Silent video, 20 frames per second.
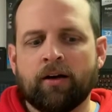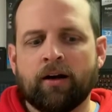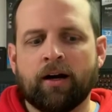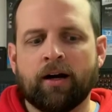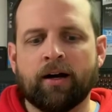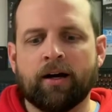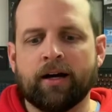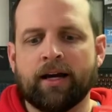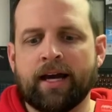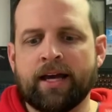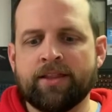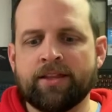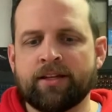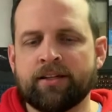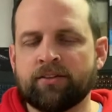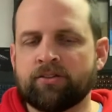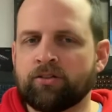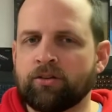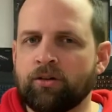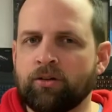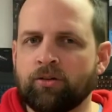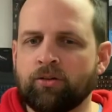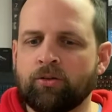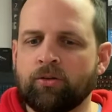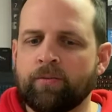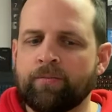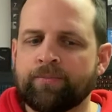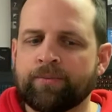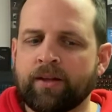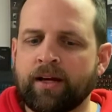And then
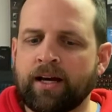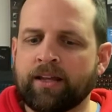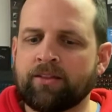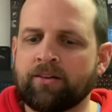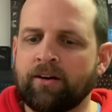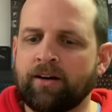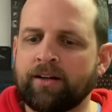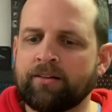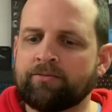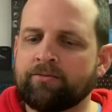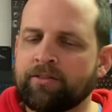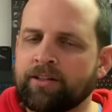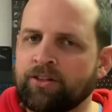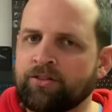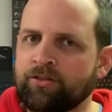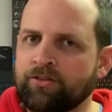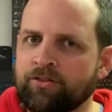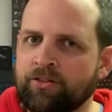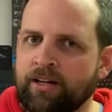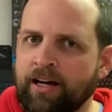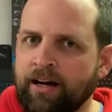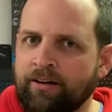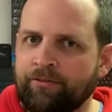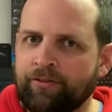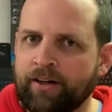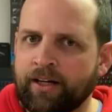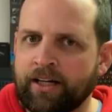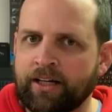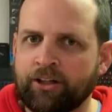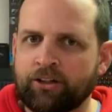so I thought this is not
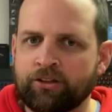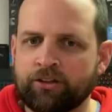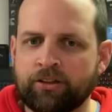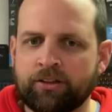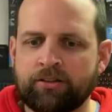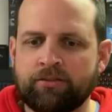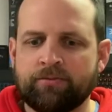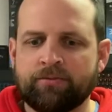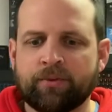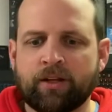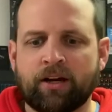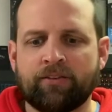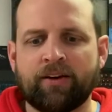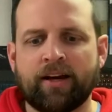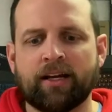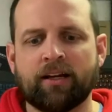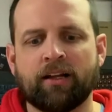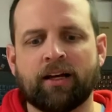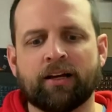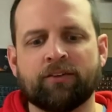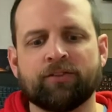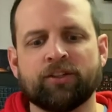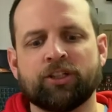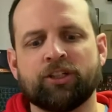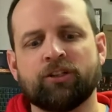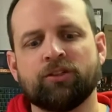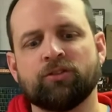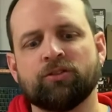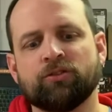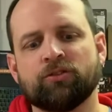very good. I've had a lot of
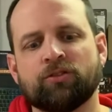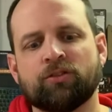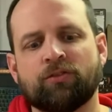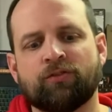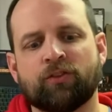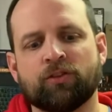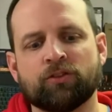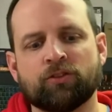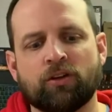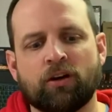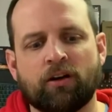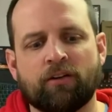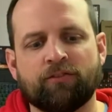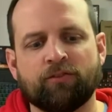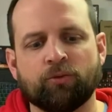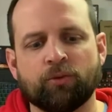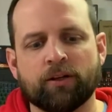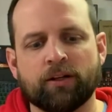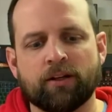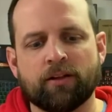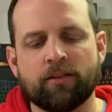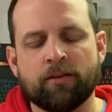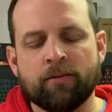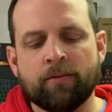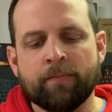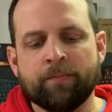issues, first off, with